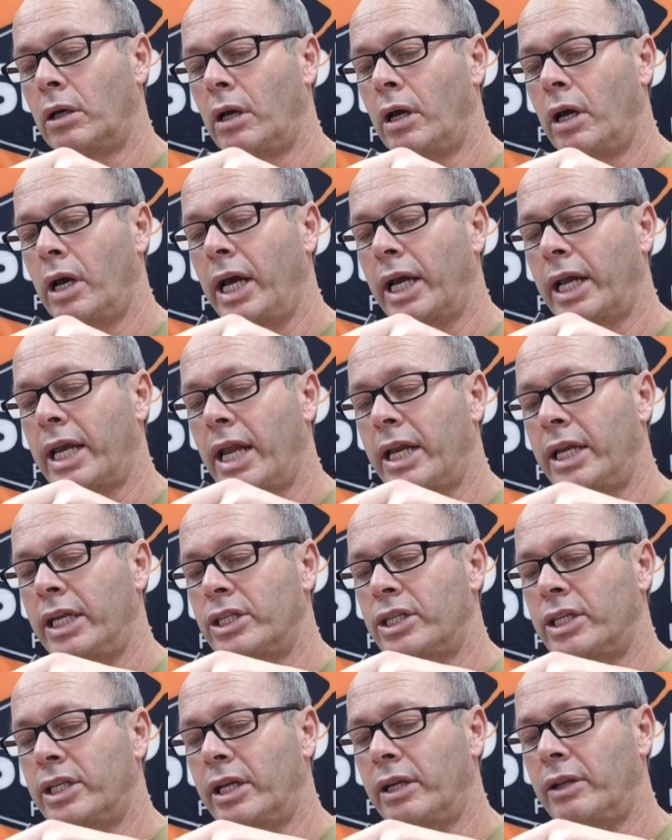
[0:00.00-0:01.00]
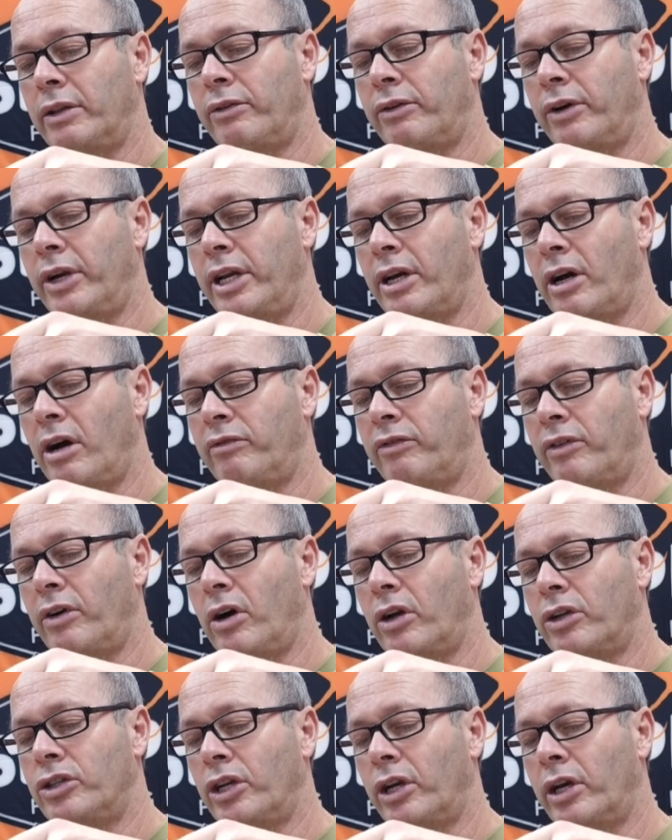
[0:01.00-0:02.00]
Again, it's the 3 or 4
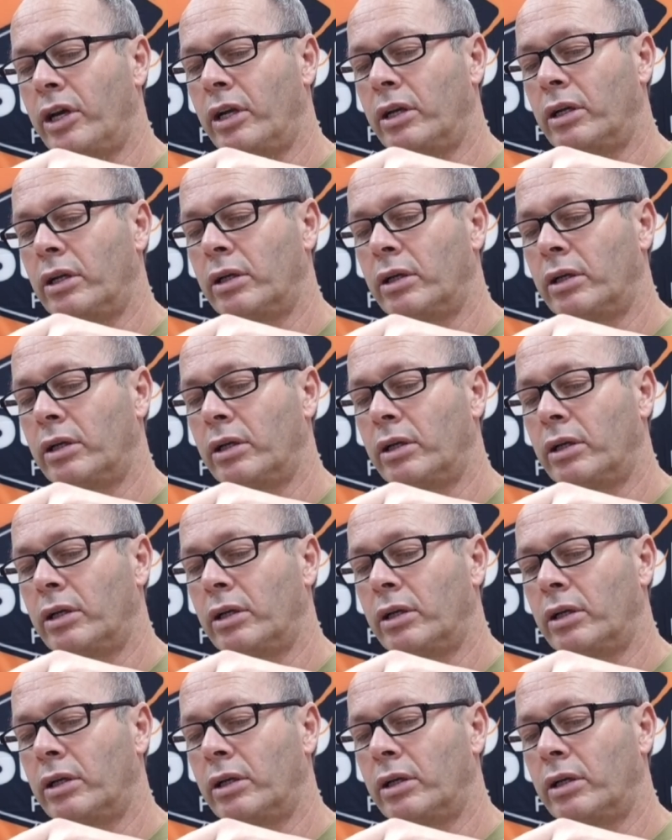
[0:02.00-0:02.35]
turn.